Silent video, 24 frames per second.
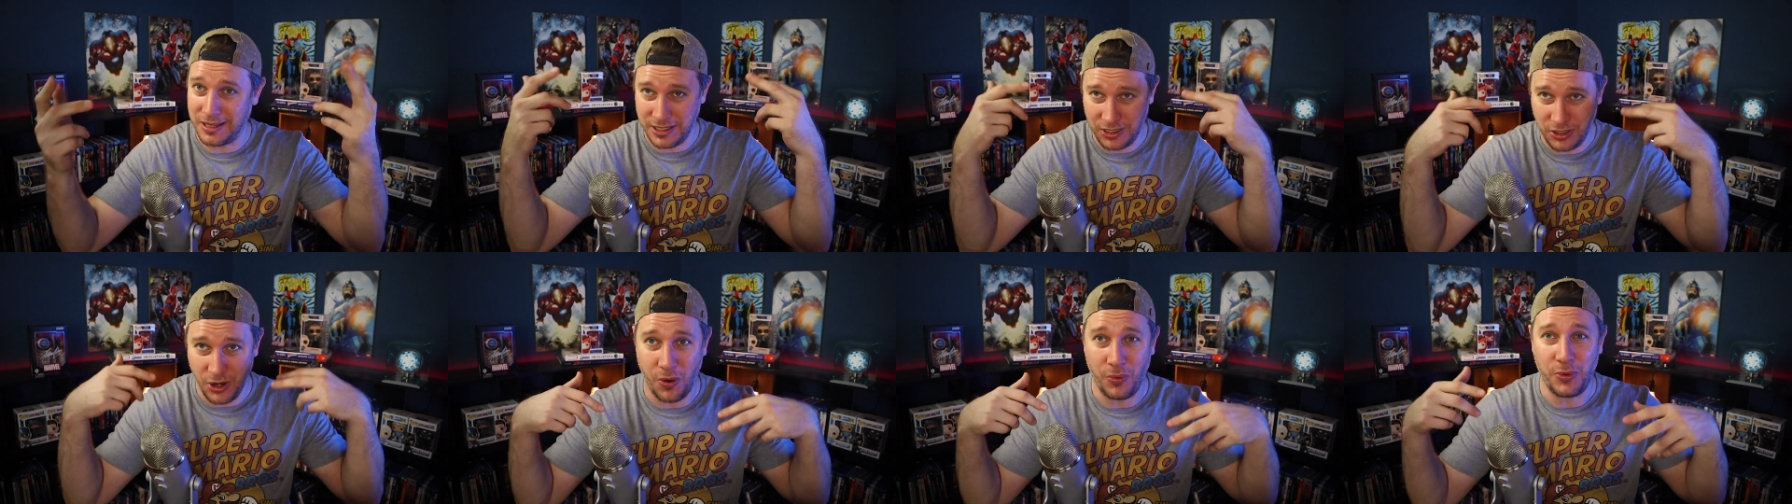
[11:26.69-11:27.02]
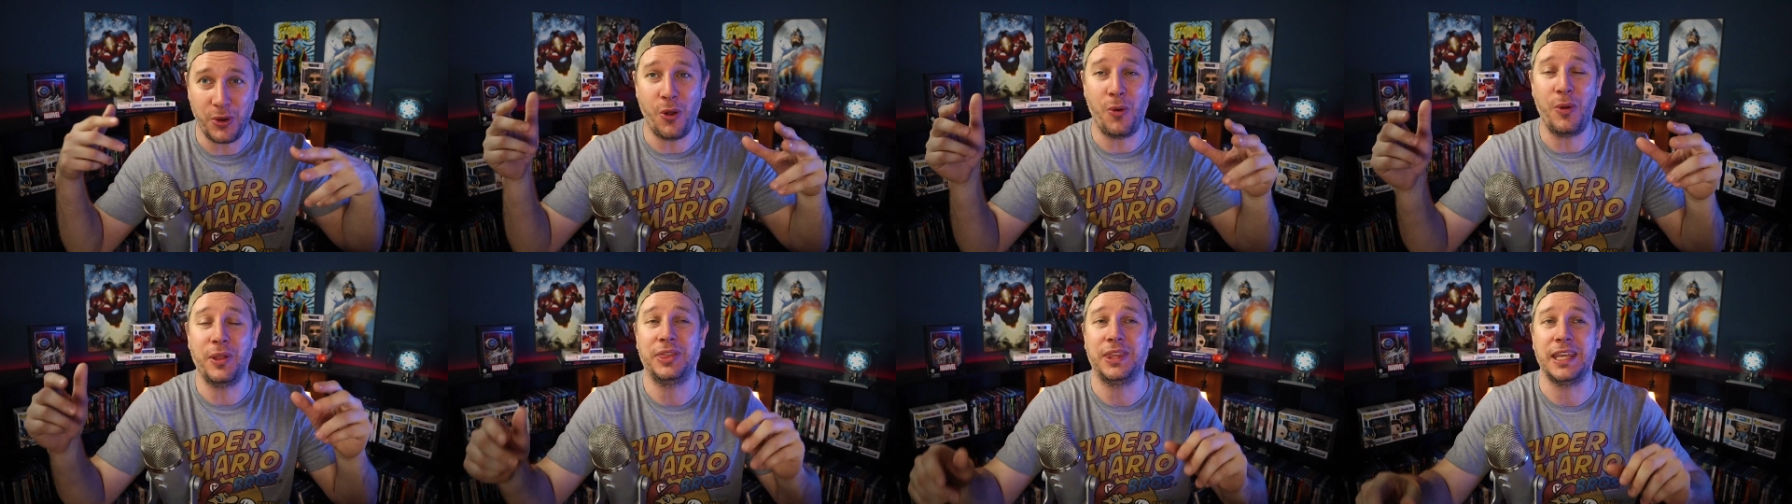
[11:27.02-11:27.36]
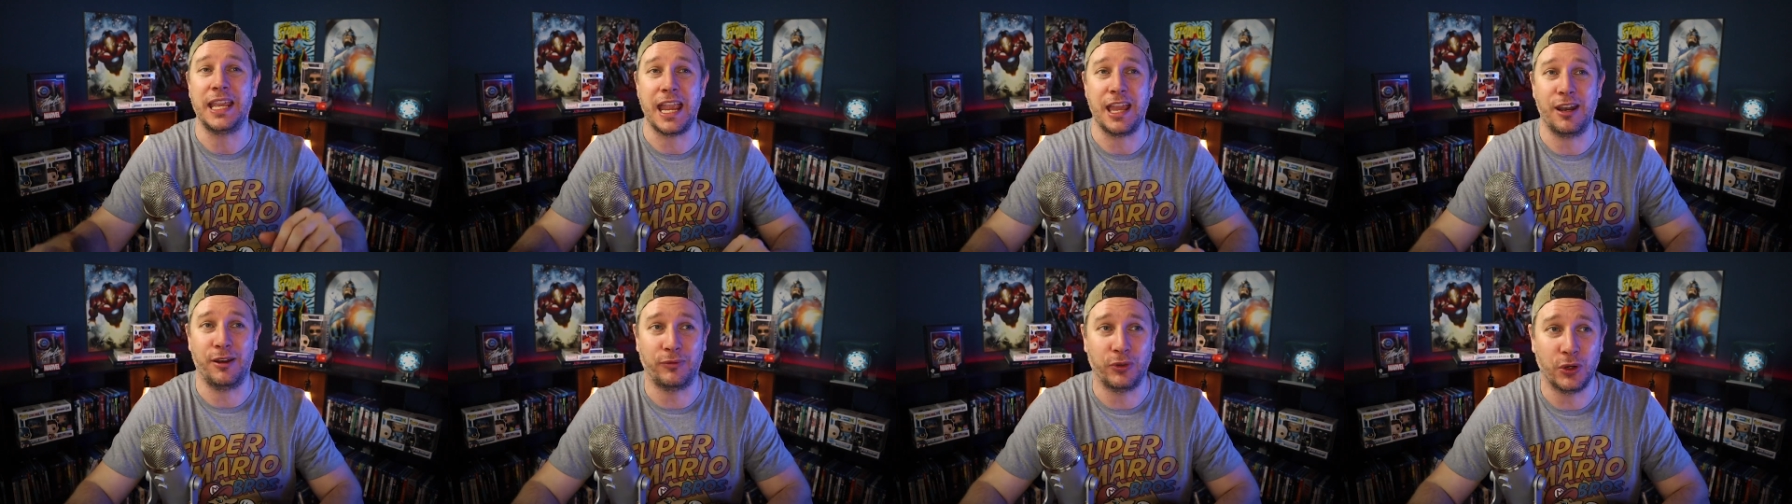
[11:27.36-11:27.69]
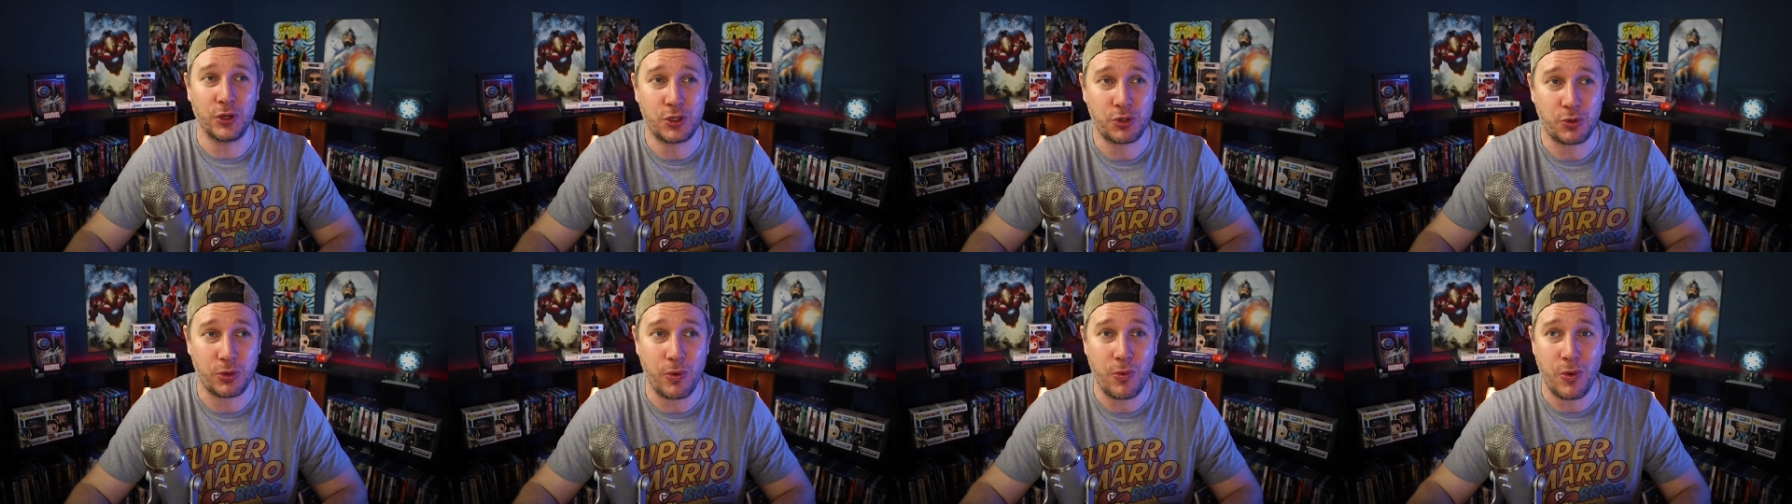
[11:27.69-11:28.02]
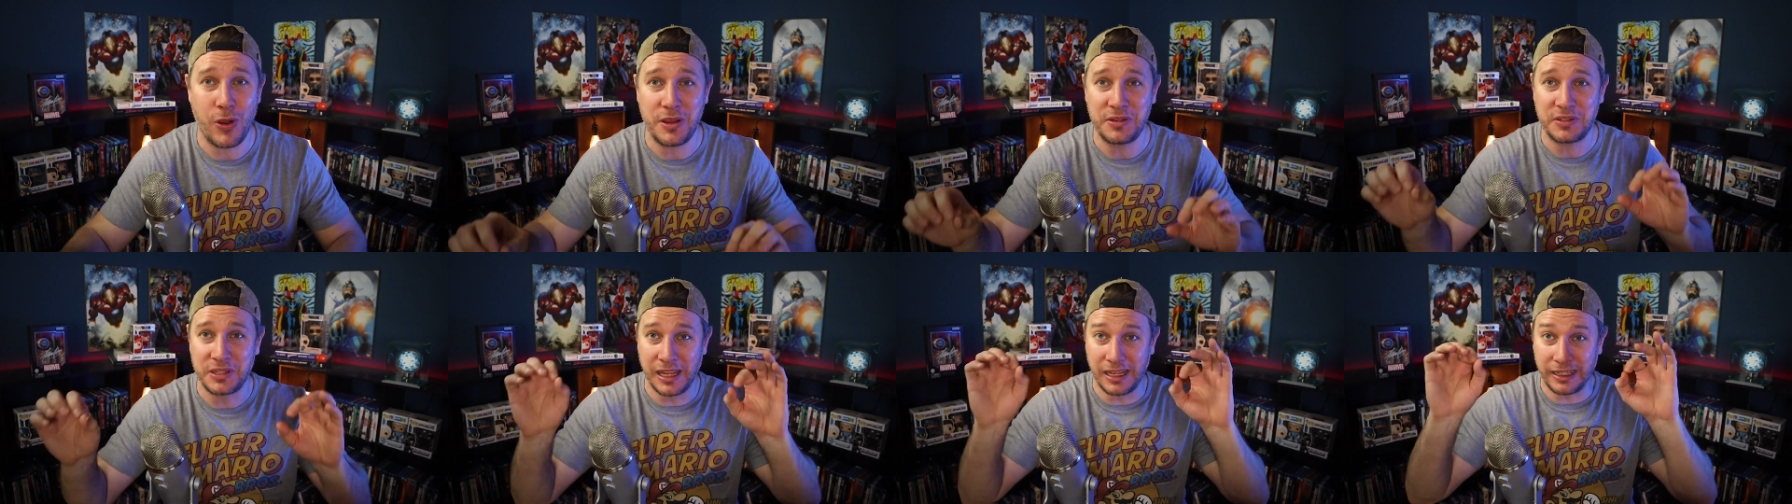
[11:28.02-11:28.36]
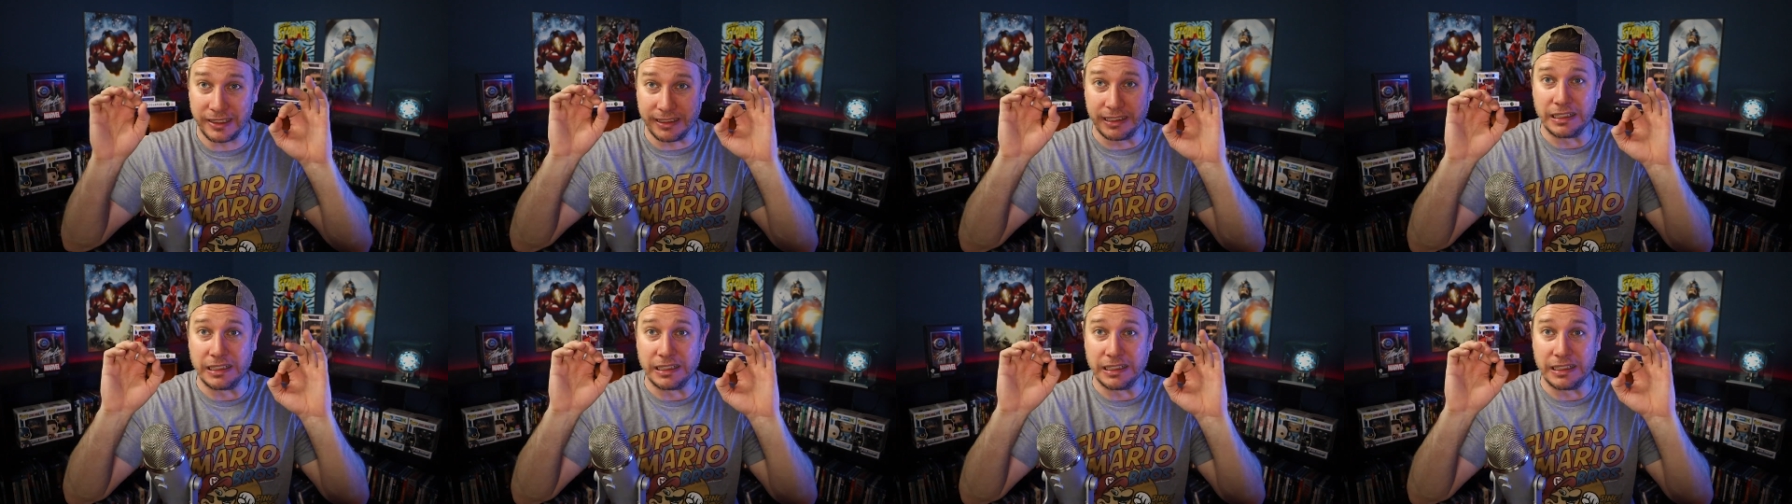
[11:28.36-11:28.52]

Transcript: They don't know what the anniversary was.